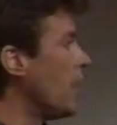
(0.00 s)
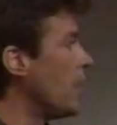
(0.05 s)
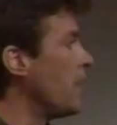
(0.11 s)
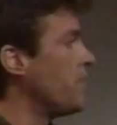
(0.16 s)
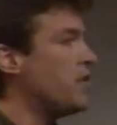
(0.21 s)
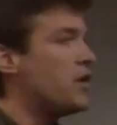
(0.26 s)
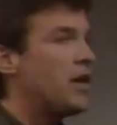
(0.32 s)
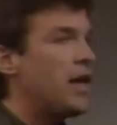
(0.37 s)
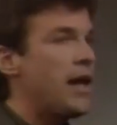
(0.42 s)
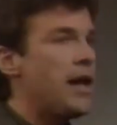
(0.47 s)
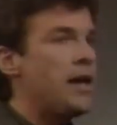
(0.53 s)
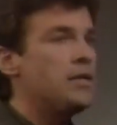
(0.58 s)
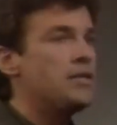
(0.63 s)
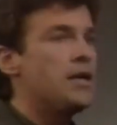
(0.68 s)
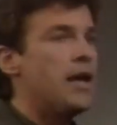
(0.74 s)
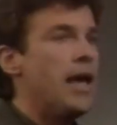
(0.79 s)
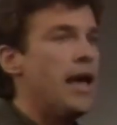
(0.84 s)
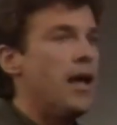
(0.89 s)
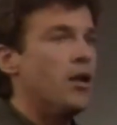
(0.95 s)
all right? If you
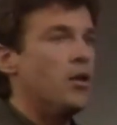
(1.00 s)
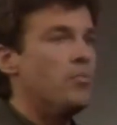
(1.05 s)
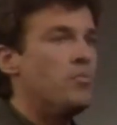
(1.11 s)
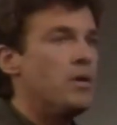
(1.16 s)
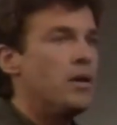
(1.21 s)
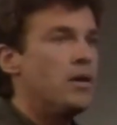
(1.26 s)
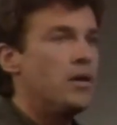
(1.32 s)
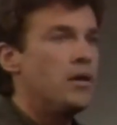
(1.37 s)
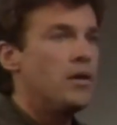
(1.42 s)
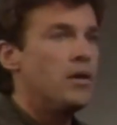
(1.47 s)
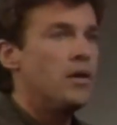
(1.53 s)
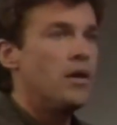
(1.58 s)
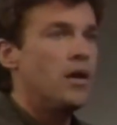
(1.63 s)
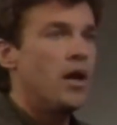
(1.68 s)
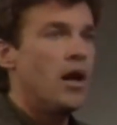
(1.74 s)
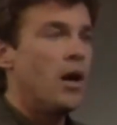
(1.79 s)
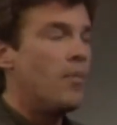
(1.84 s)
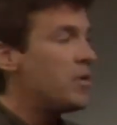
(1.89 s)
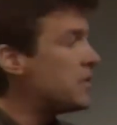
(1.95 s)
can't help,
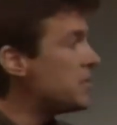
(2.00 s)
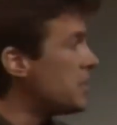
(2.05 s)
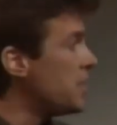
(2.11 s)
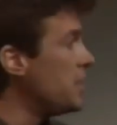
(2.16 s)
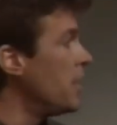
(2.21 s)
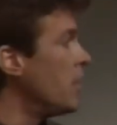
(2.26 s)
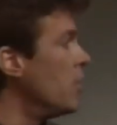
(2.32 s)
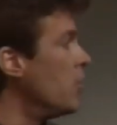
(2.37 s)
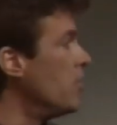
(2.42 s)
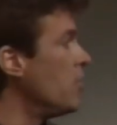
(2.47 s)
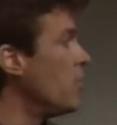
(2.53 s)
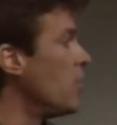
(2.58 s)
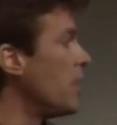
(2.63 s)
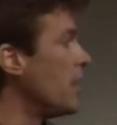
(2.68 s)
I'm gonna send you home